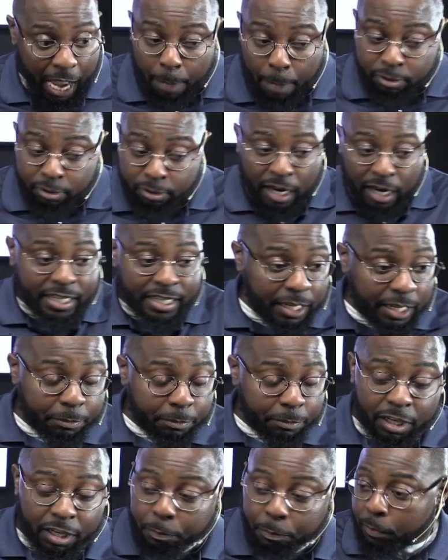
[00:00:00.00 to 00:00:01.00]
I'm trying to
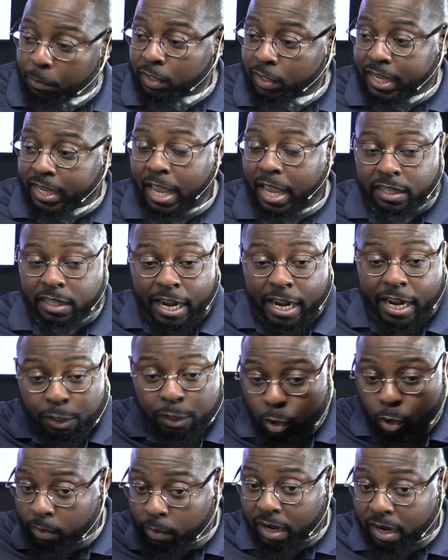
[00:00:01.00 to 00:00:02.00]
keep these people together. They
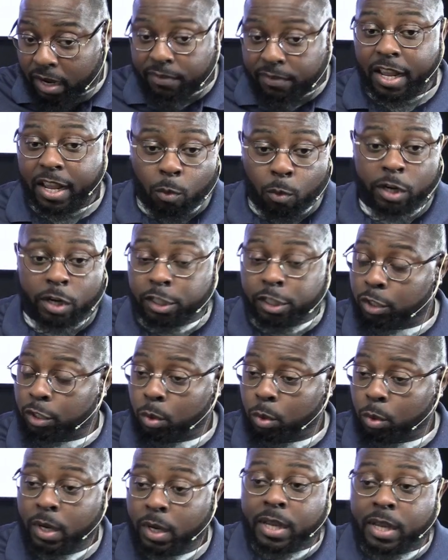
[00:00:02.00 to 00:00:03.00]
doing whatever they want to
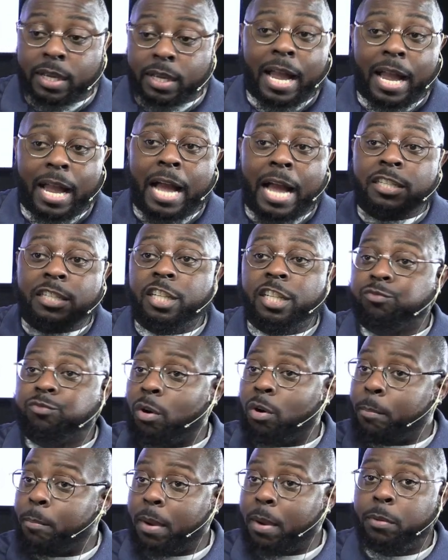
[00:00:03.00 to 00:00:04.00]
do. God, just
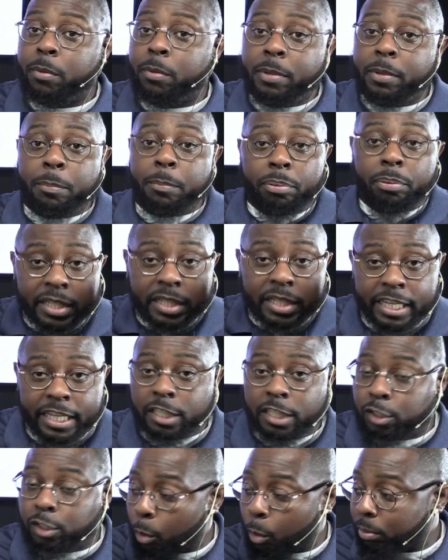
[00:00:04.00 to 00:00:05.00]
remember me.
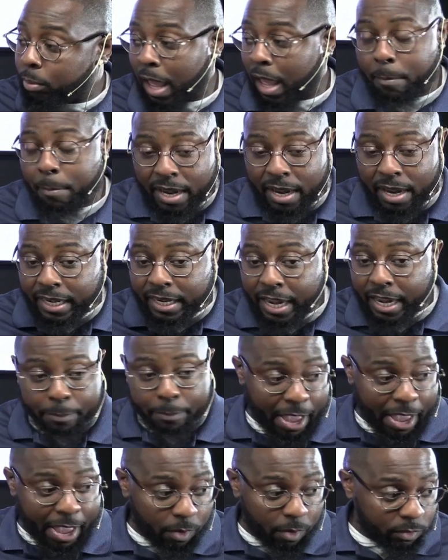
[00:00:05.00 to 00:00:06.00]
Please don't blot my
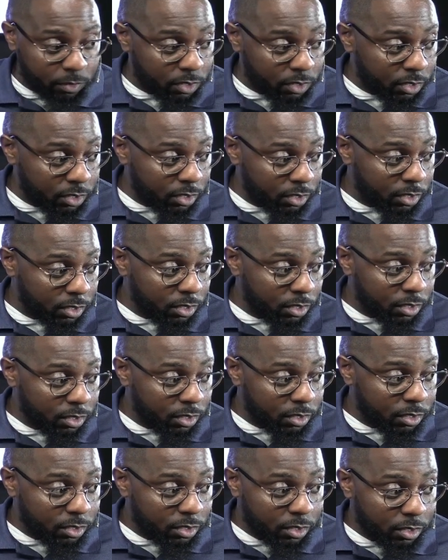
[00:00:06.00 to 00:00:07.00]
name out.
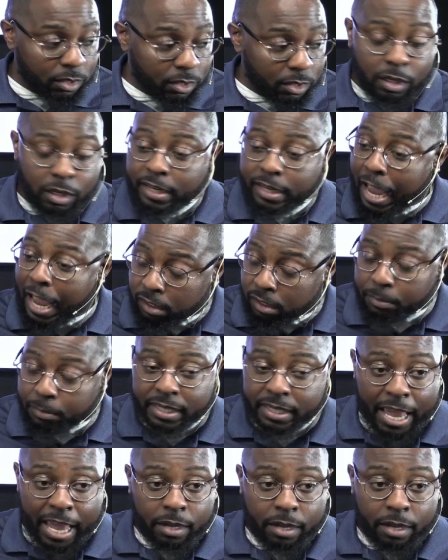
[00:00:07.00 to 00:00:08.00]
Look after
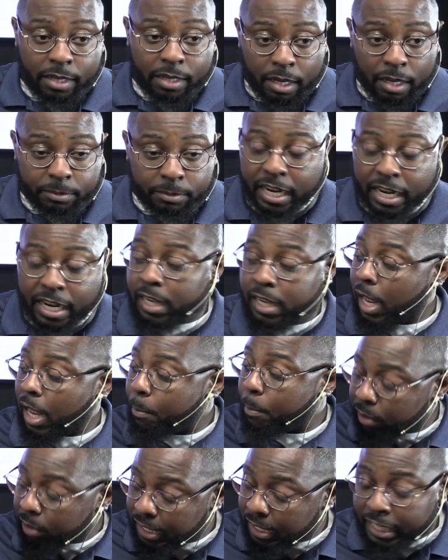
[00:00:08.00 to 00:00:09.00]
me now. You know what I'm saying?
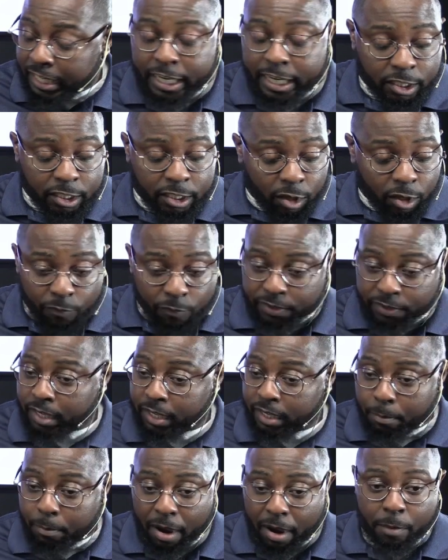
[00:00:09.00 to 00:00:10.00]
Like, please don't
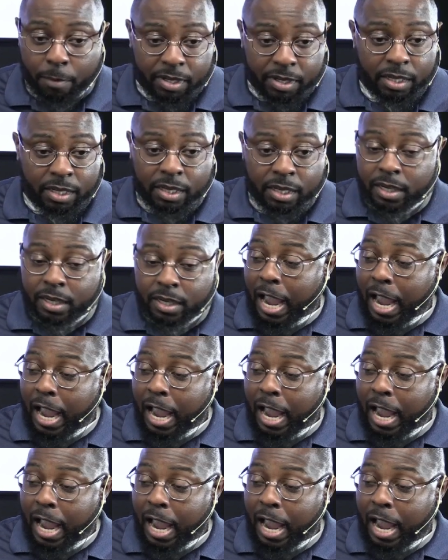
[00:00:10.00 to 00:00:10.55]
forget about me.